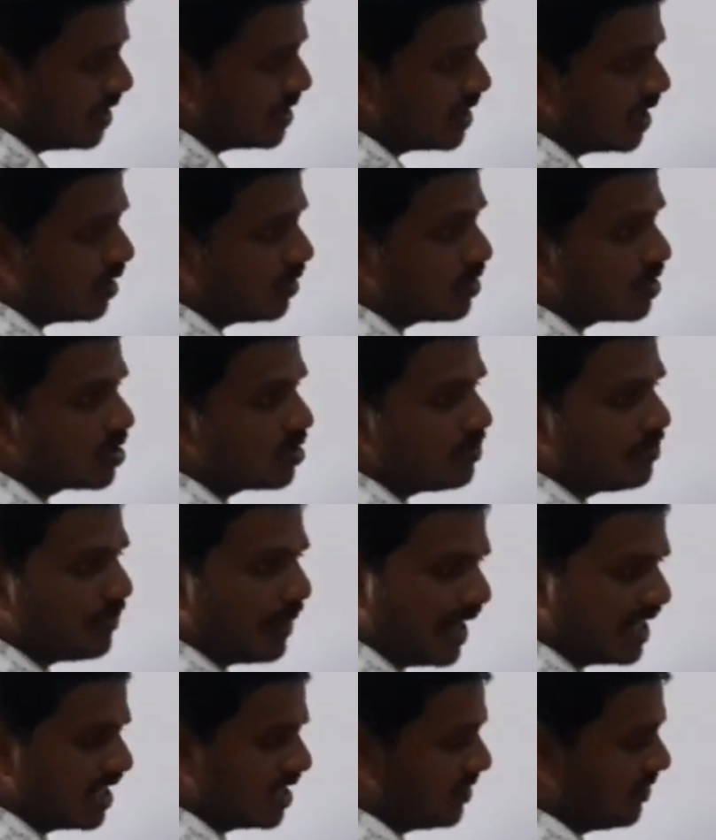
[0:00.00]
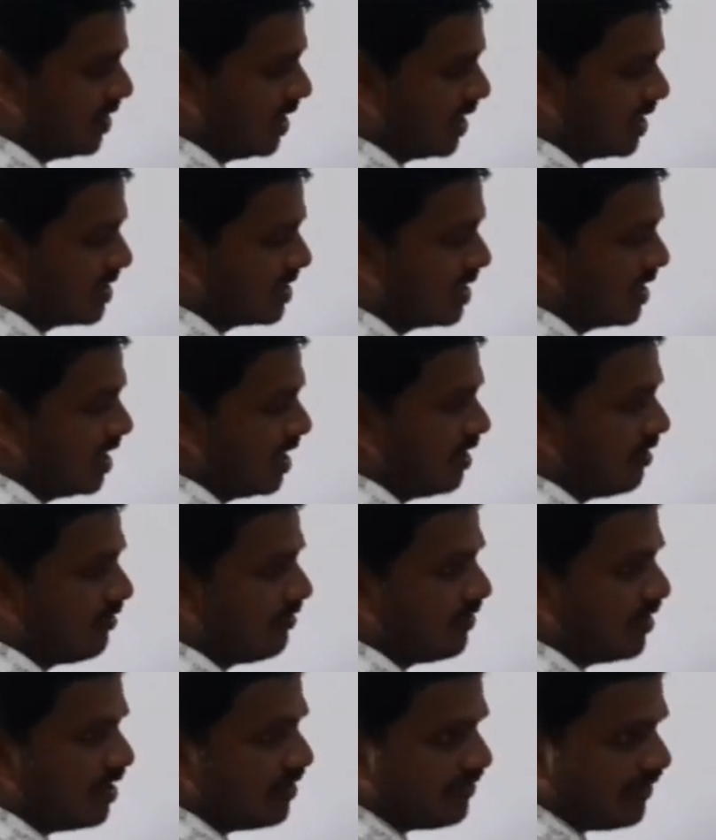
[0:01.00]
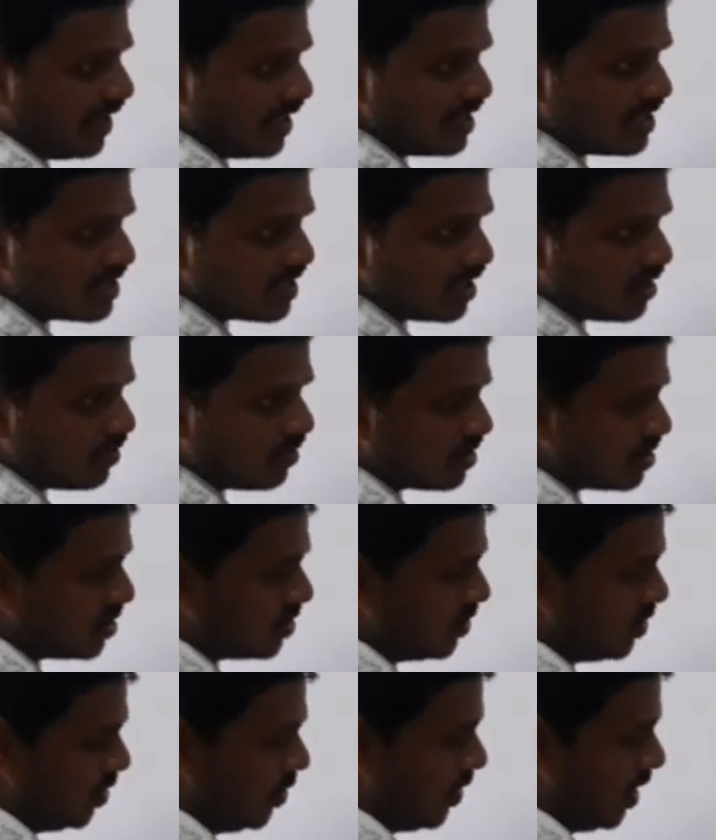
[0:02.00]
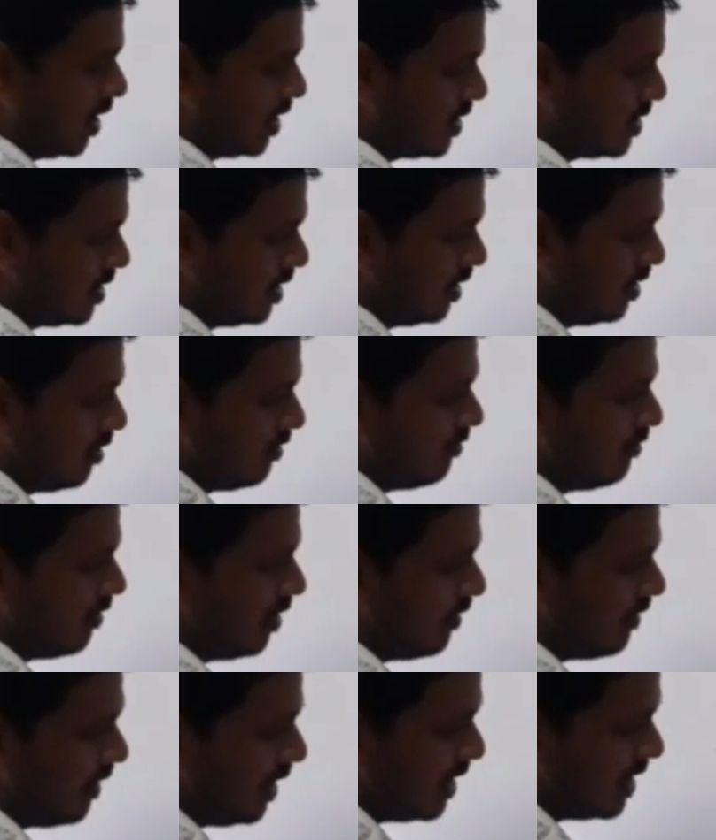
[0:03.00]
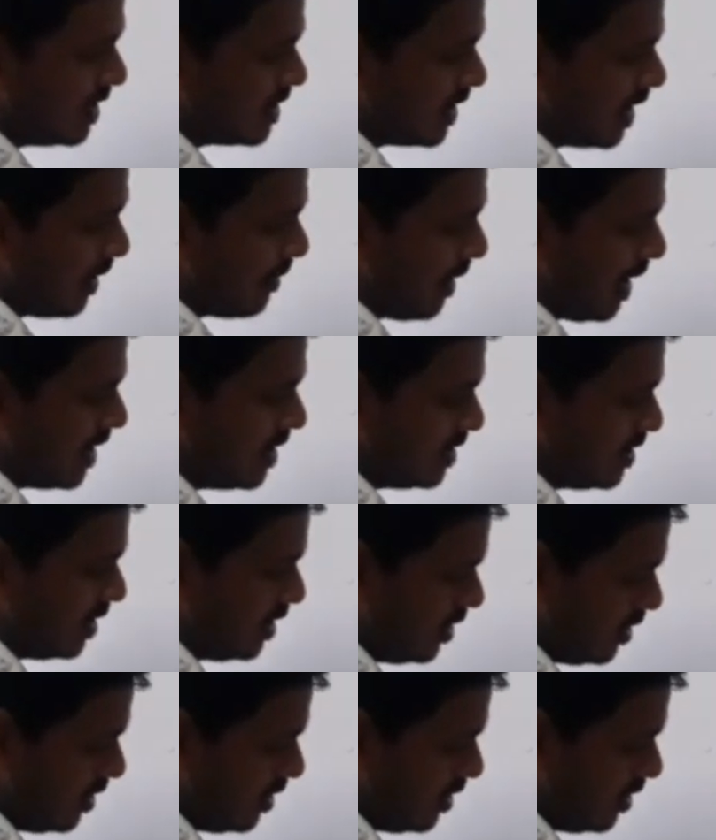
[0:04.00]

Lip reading: is equals to minus vx, vy is equals to ux, vy is same as